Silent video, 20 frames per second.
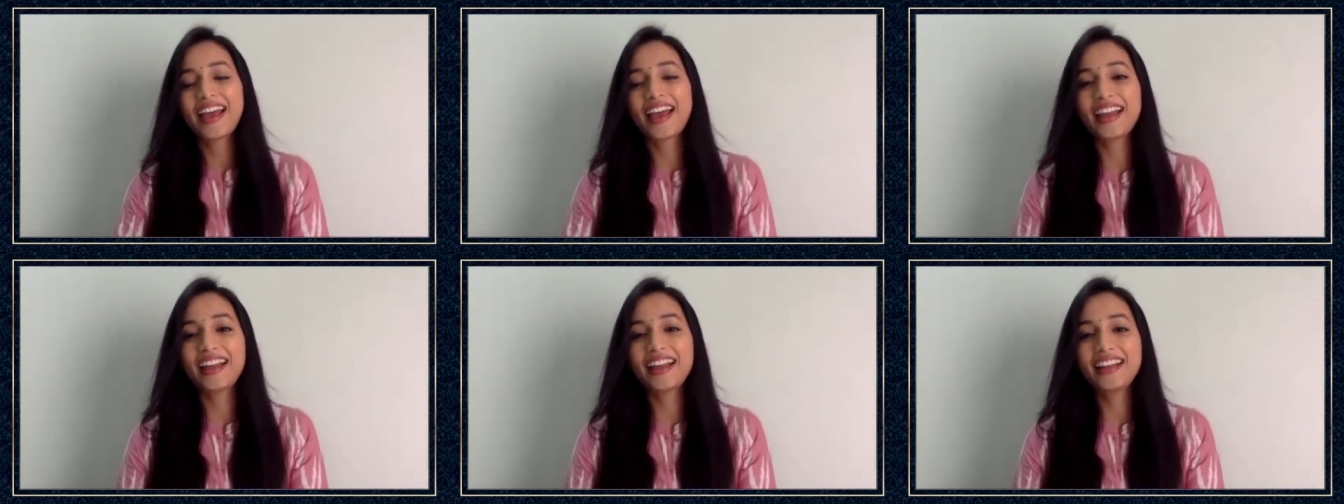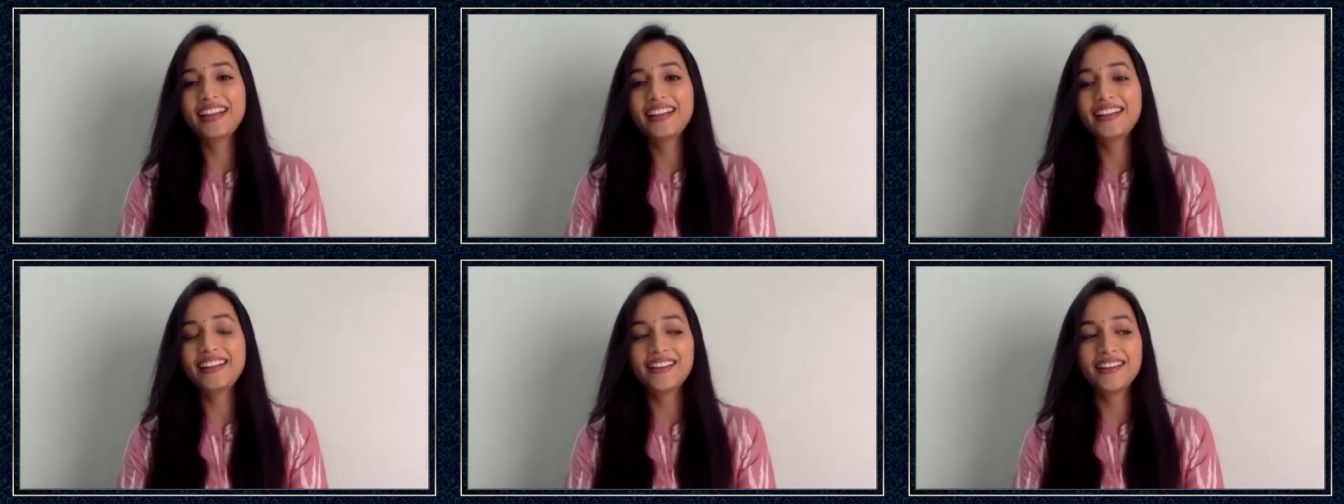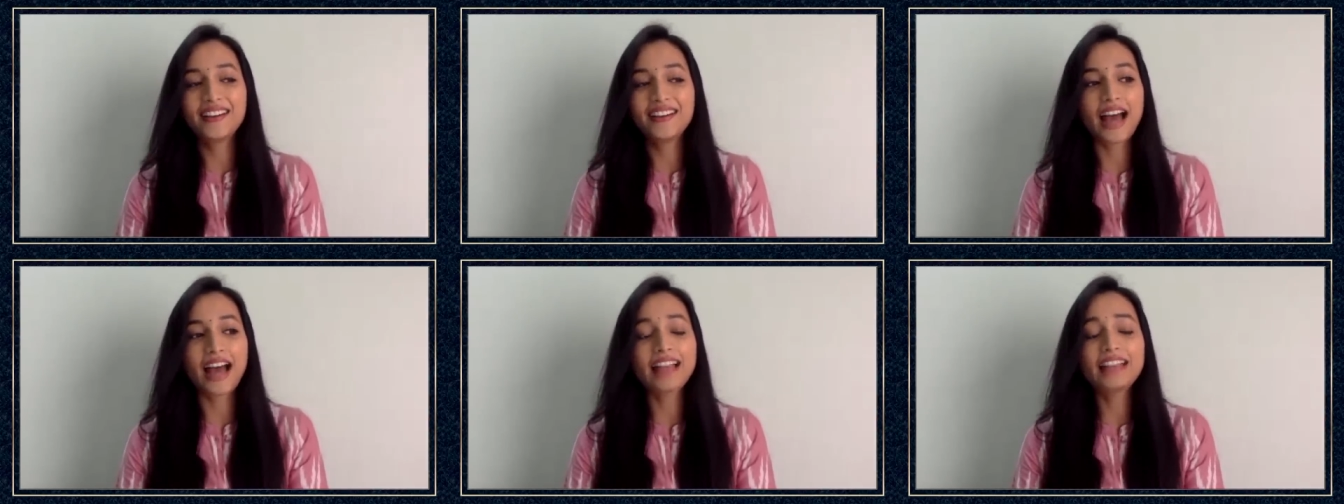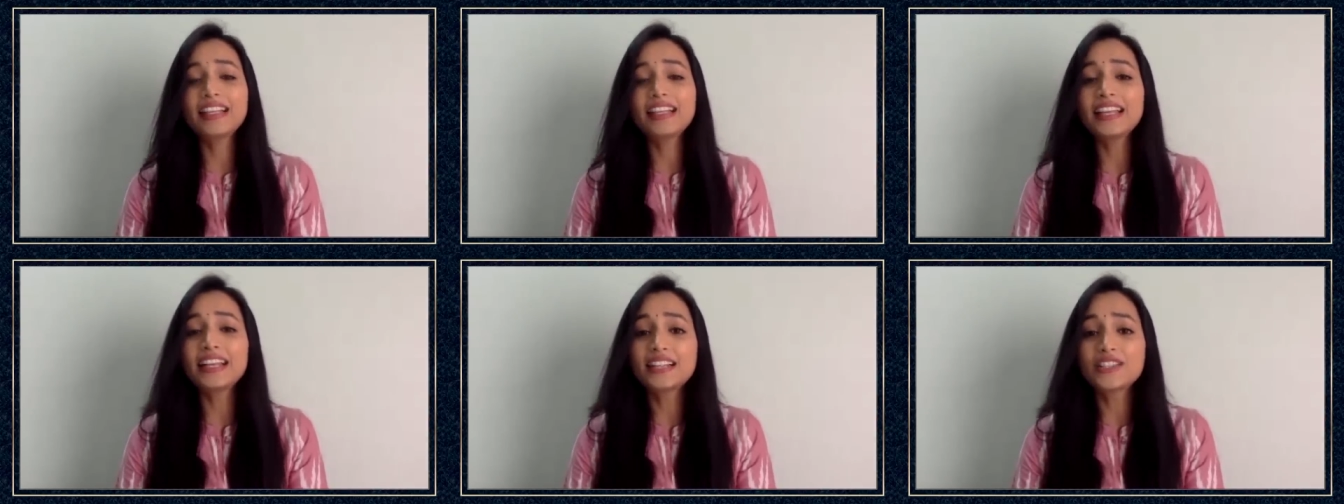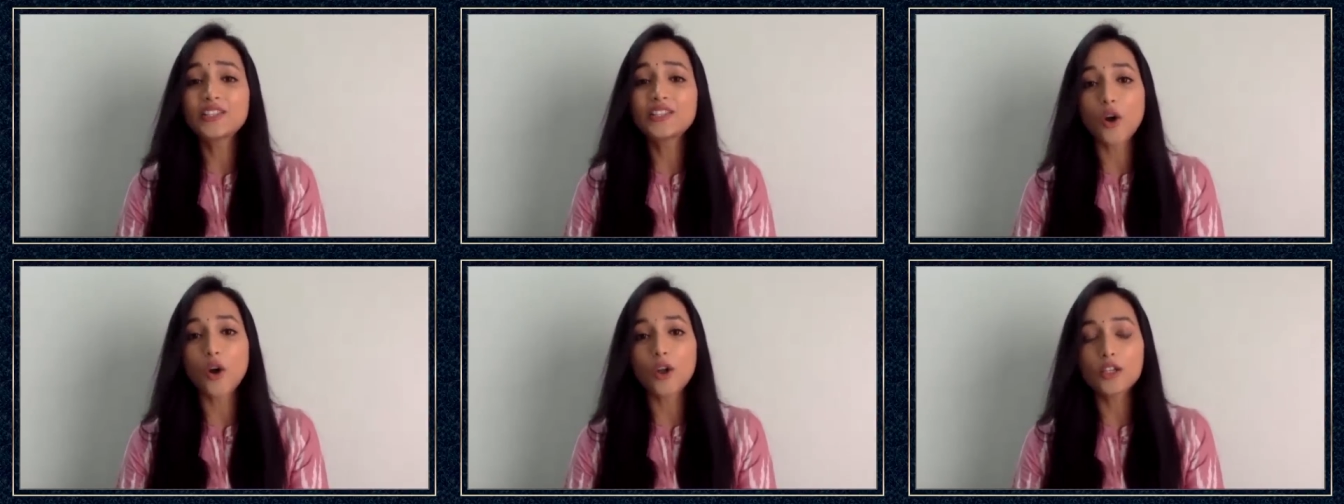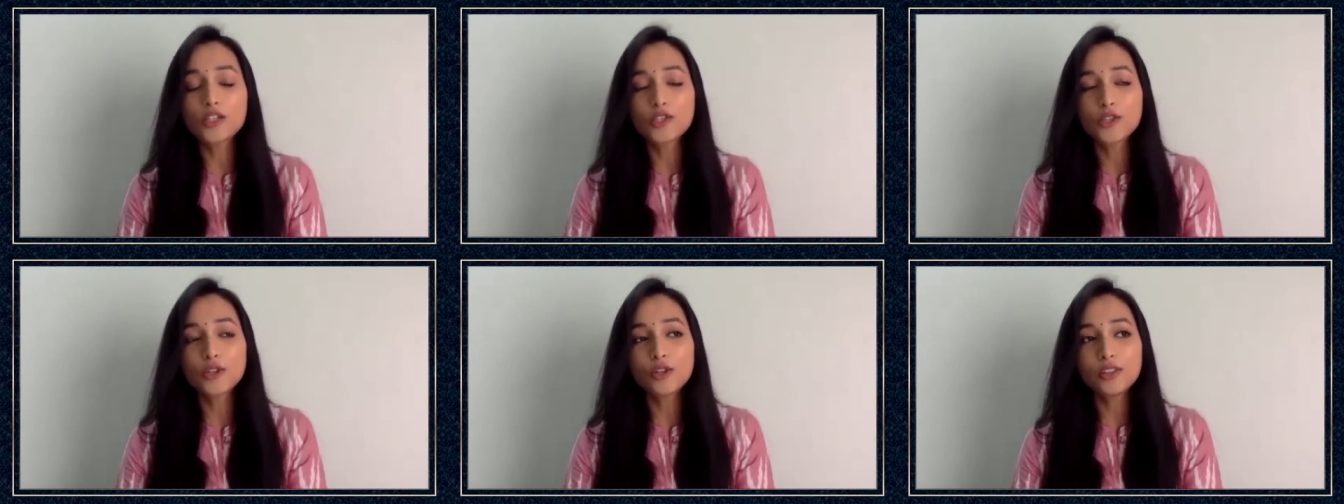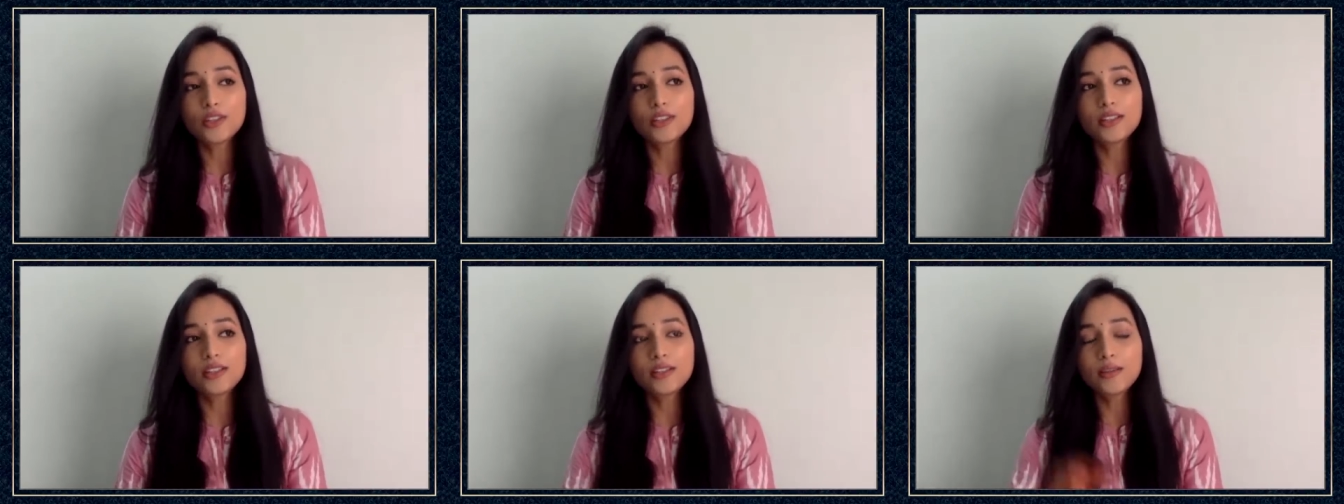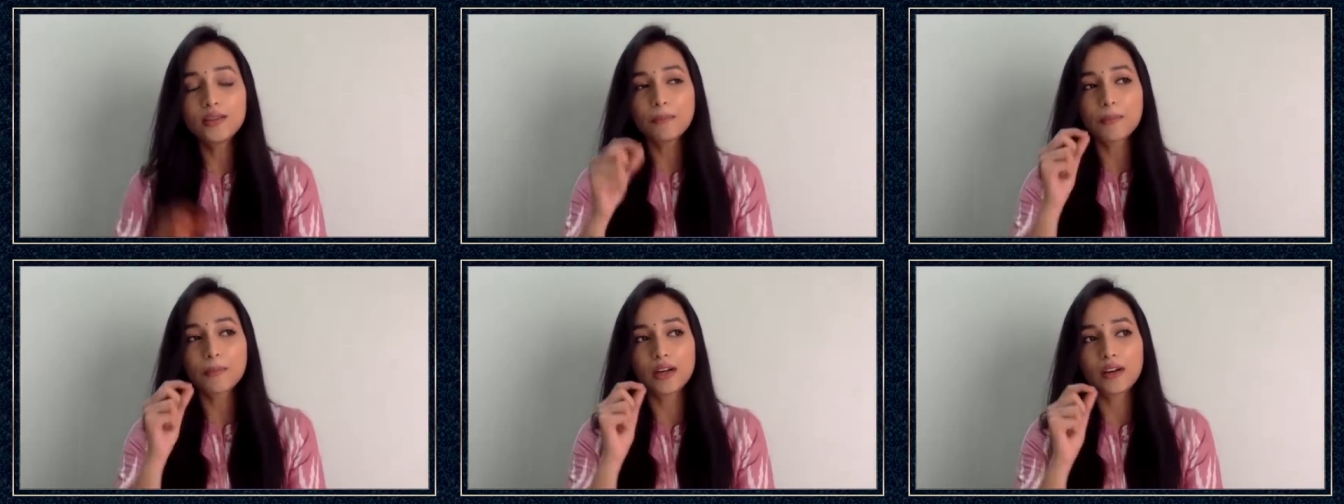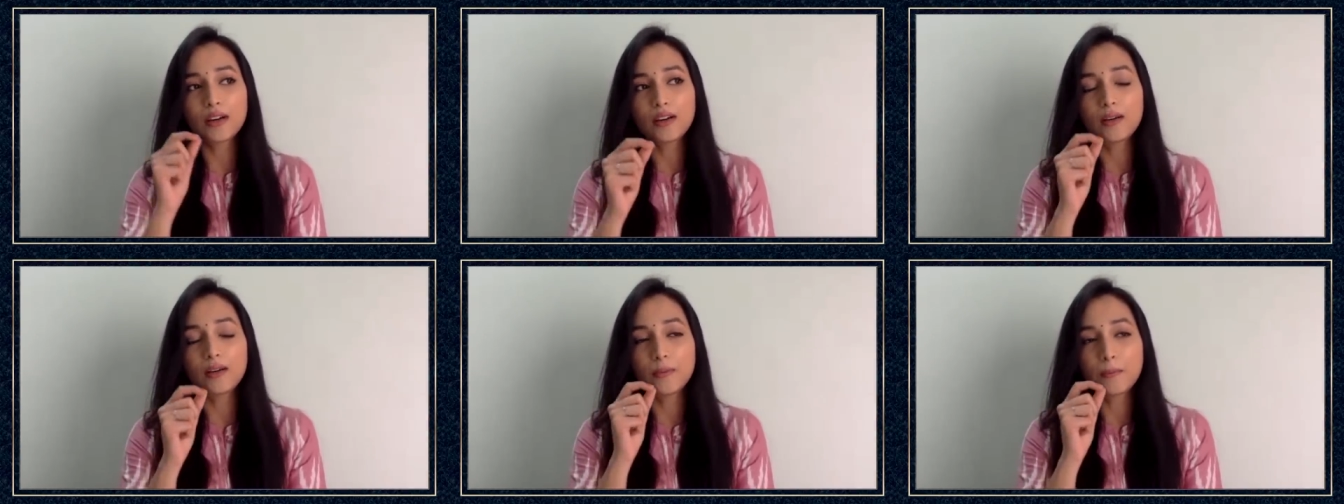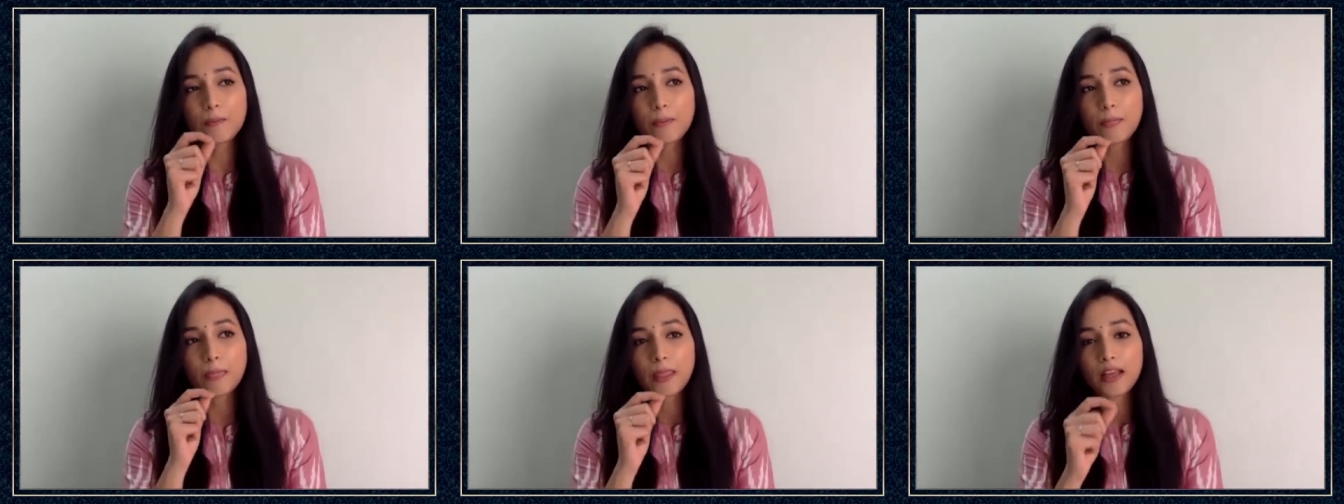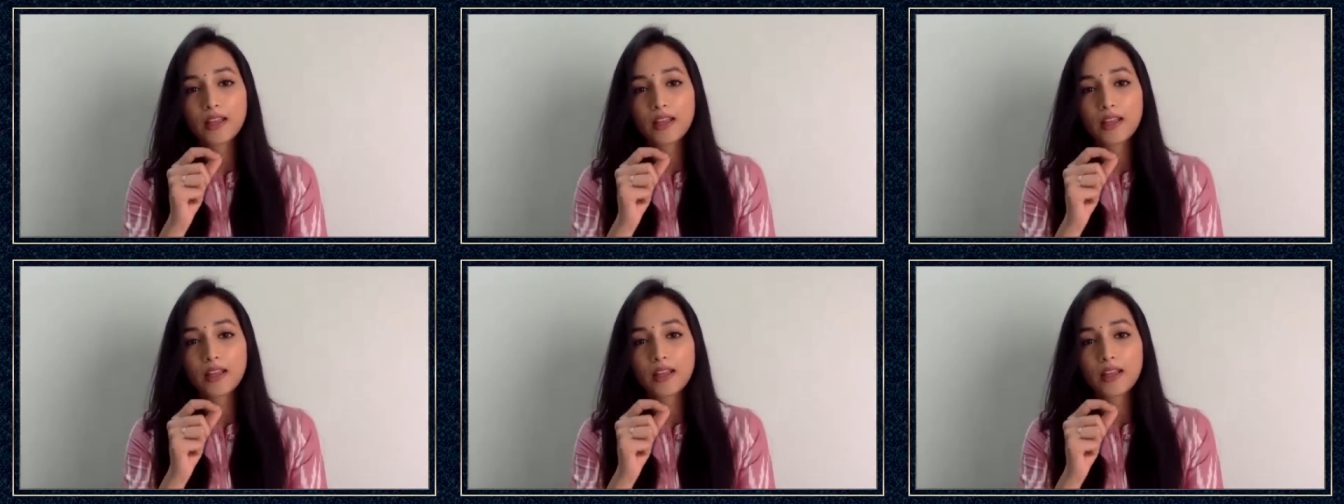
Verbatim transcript: And uh, I think it is also the um,